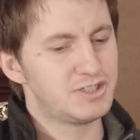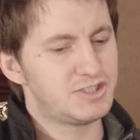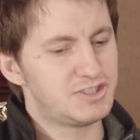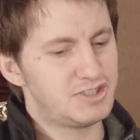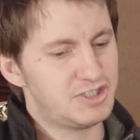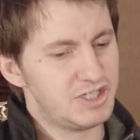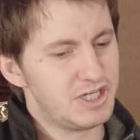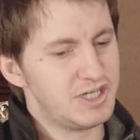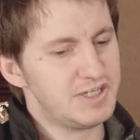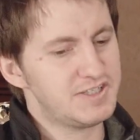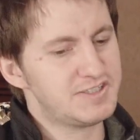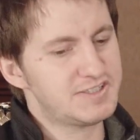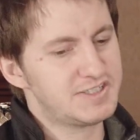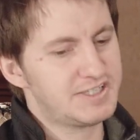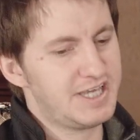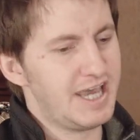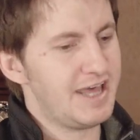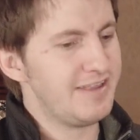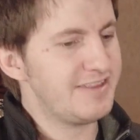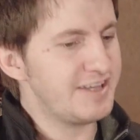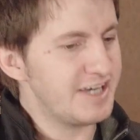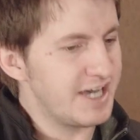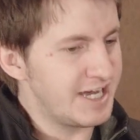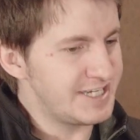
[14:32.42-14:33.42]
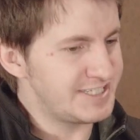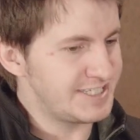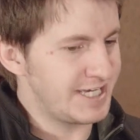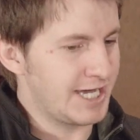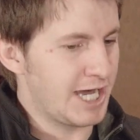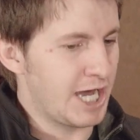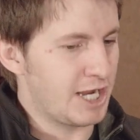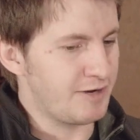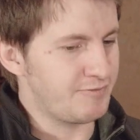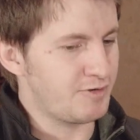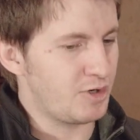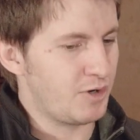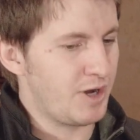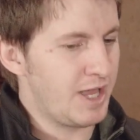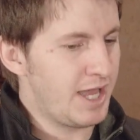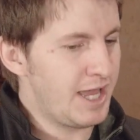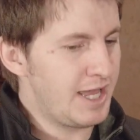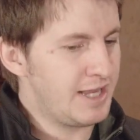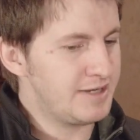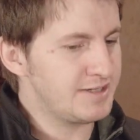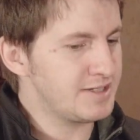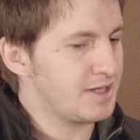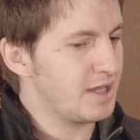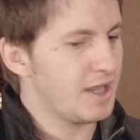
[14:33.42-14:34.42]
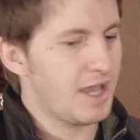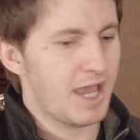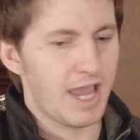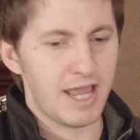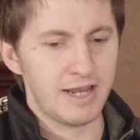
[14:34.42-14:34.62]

Just get the idea out of your head,